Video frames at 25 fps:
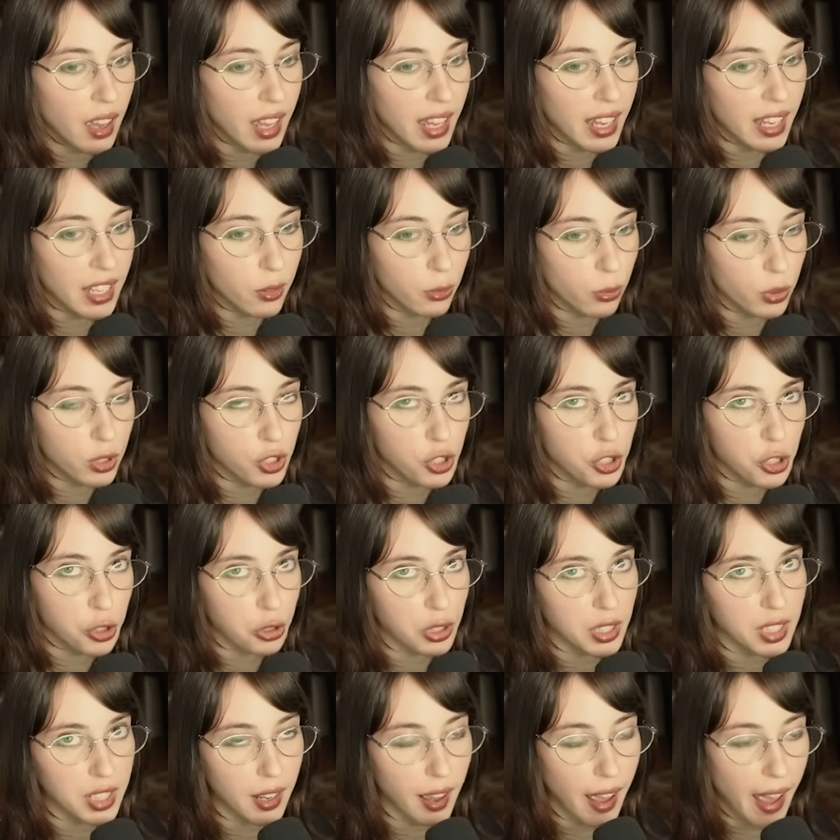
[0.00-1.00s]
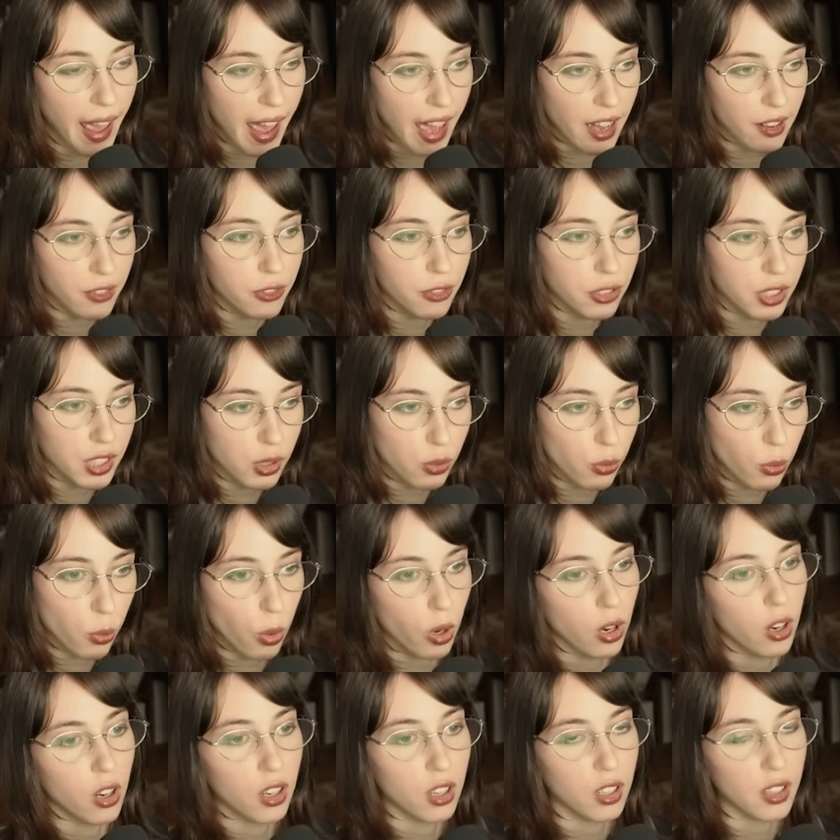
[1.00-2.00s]
it would treat every
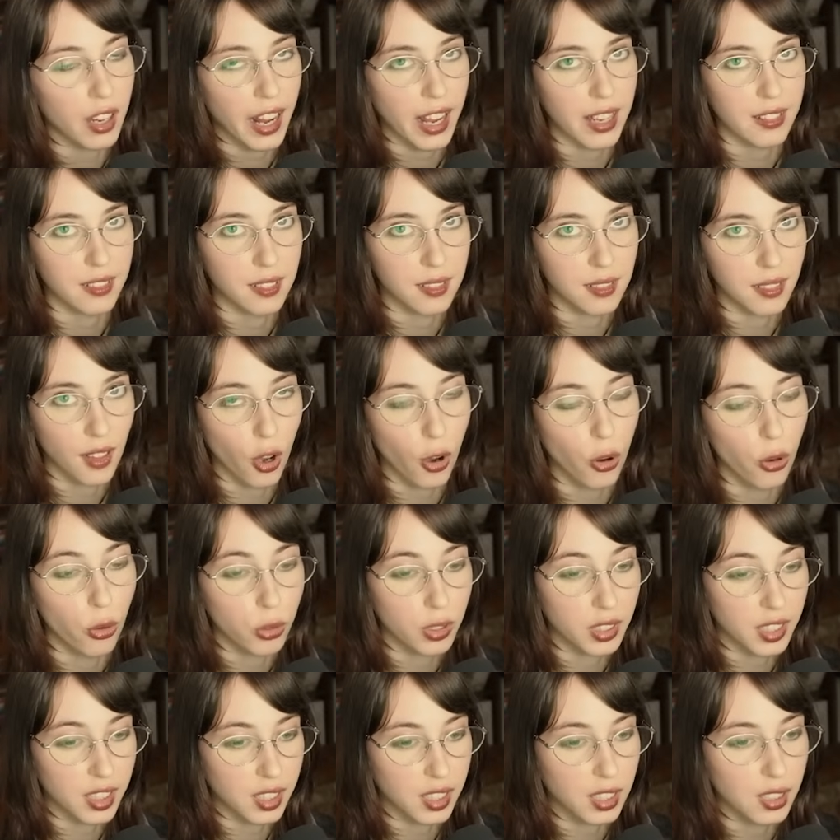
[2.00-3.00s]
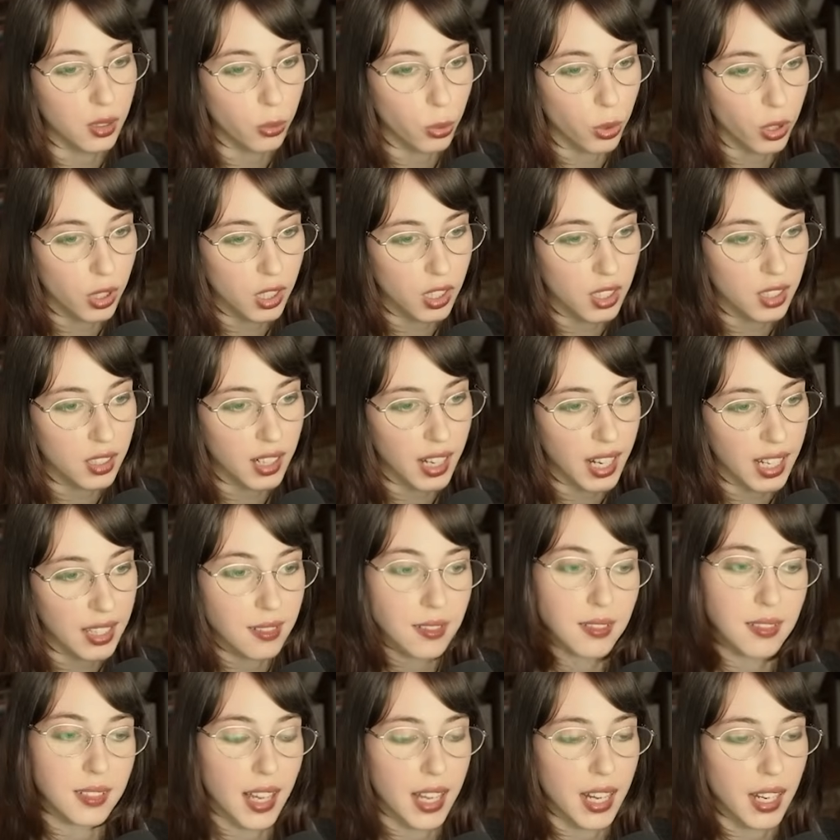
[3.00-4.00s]
word as its own keyword
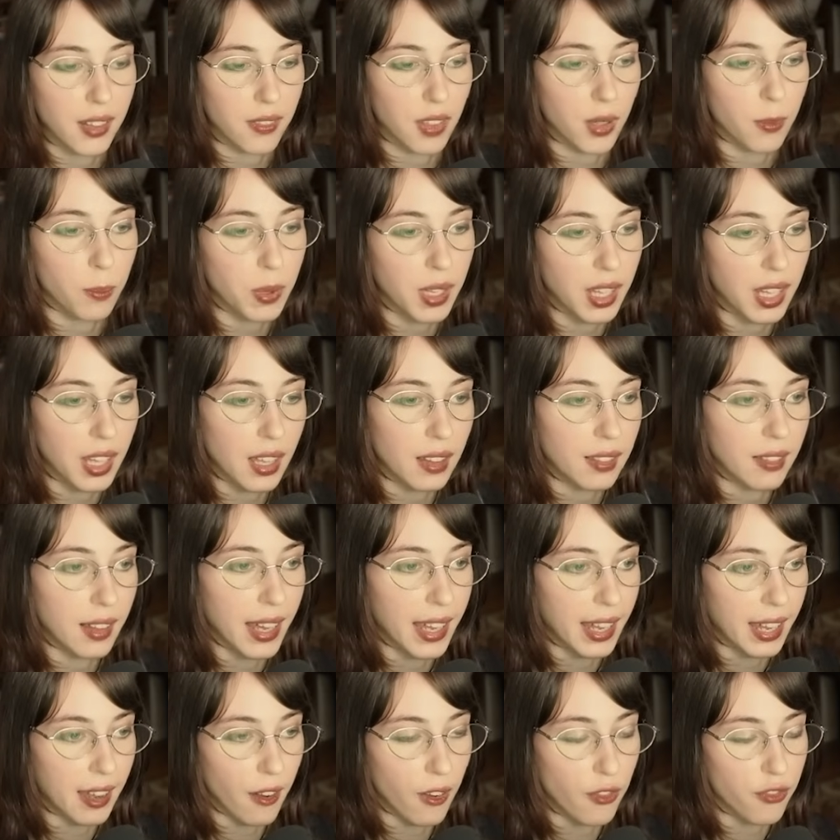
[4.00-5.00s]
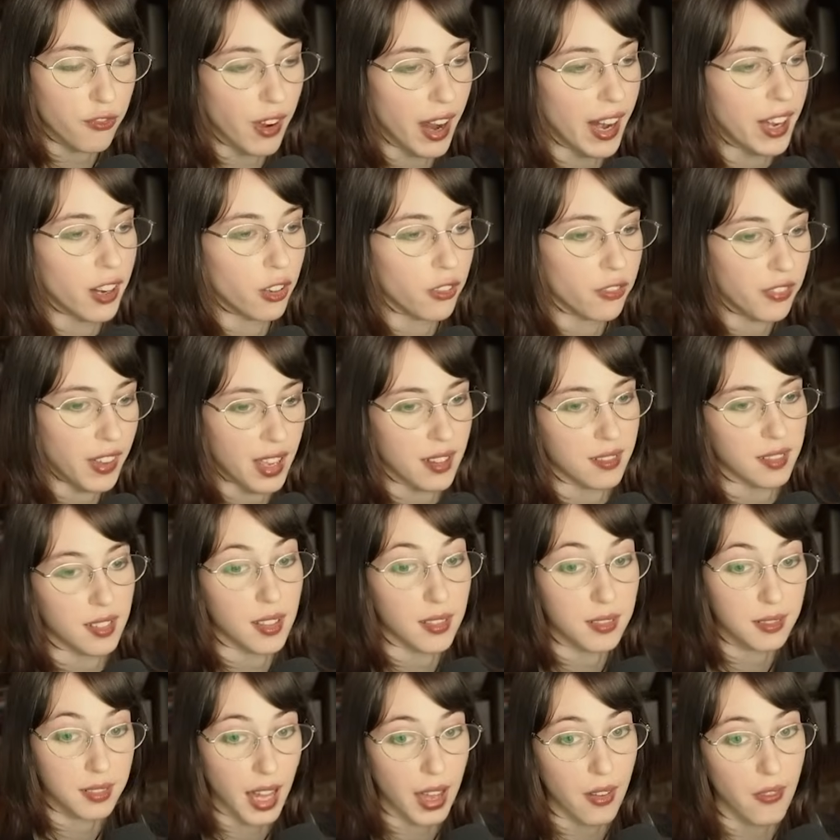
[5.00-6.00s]
instead of it being like Final Fantasy
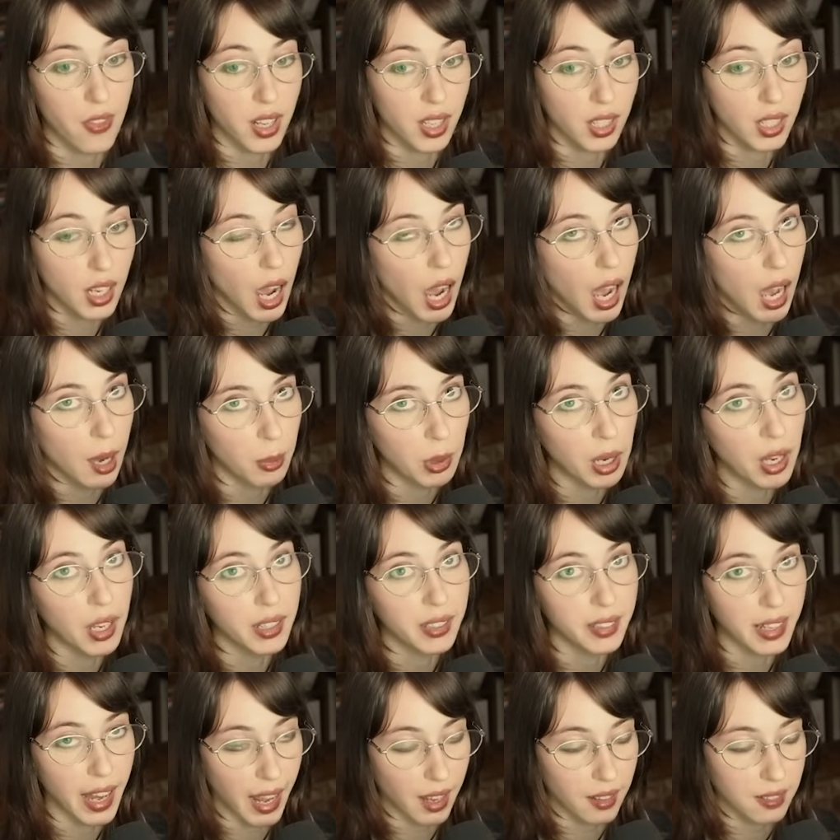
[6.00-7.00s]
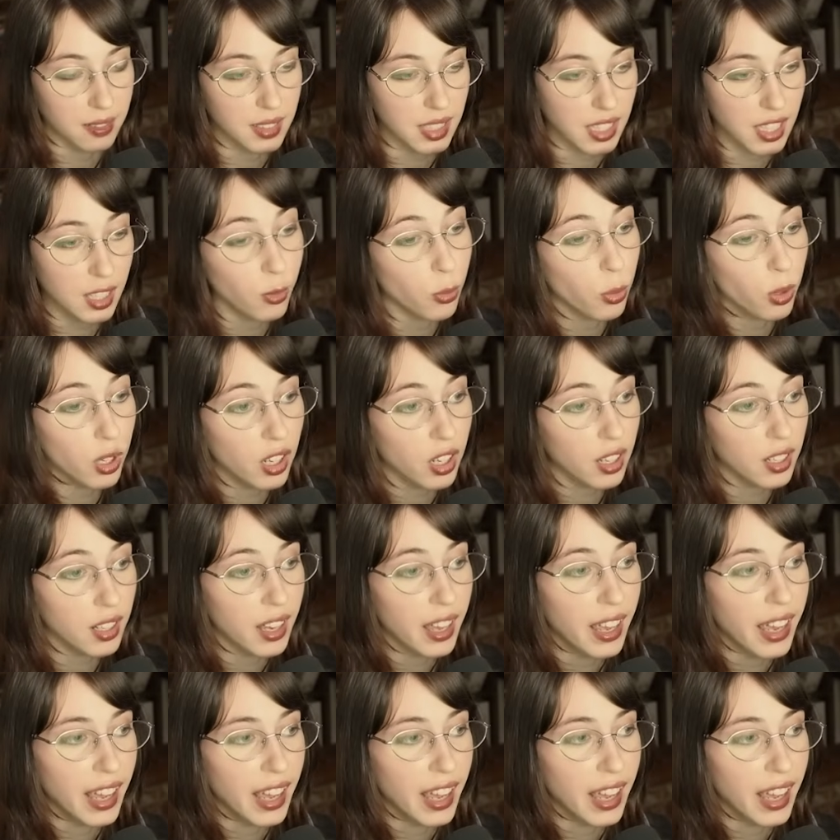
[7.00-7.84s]
7, comma, next keyword.